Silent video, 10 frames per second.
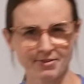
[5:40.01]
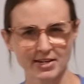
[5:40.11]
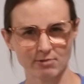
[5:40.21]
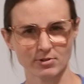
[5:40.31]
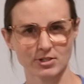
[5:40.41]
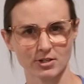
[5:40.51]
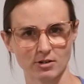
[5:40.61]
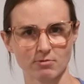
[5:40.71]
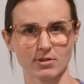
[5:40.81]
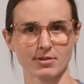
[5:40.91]
think I want to
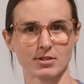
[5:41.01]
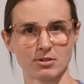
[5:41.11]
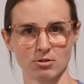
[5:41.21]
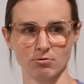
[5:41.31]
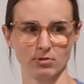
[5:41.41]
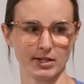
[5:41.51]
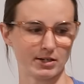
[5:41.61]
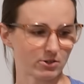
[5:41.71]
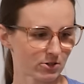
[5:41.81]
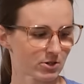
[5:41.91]
start with 2
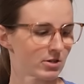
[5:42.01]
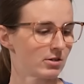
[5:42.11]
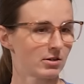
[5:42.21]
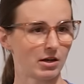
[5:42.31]
layers.